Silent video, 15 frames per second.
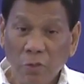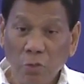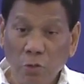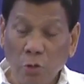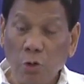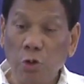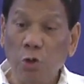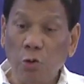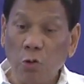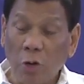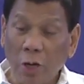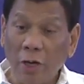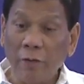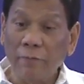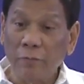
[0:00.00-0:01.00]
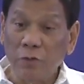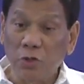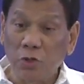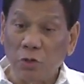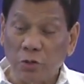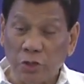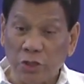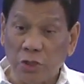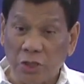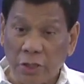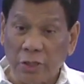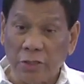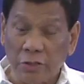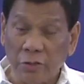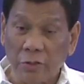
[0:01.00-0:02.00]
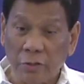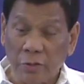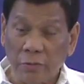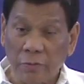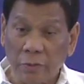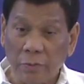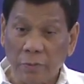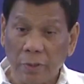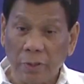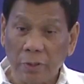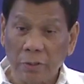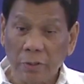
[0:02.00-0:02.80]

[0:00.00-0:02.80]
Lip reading: Do you have jurisdiction over the place?